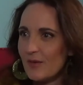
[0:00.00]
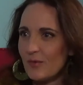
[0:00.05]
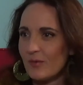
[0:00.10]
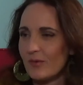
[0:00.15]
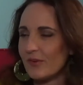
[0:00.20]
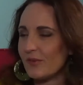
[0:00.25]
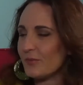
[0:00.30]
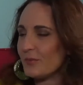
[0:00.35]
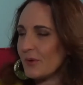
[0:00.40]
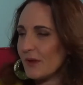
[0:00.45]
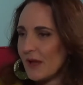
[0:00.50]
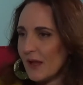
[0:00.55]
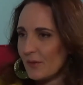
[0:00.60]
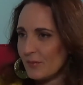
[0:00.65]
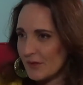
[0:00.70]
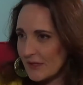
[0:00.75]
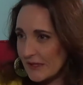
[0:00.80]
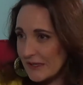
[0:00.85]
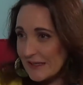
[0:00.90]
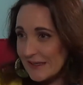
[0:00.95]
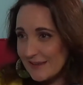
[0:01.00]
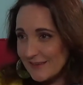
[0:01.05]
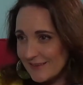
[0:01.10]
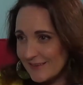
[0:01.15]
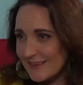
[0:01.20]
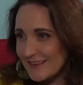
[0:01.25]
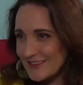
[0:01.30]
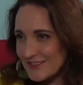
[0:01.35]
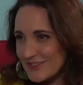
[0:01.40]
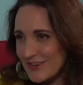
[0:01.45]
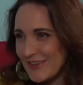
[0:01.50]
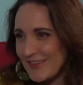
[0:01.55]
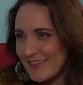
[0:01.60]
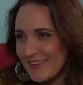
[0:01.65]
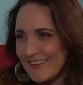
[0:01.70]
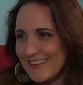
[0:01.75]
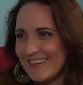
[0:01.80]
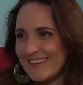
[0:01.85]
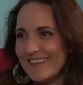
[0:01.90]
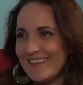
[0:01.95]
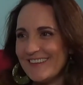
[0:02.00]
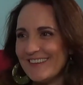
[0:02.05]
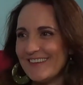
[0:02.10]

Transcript: we've been able to heal each other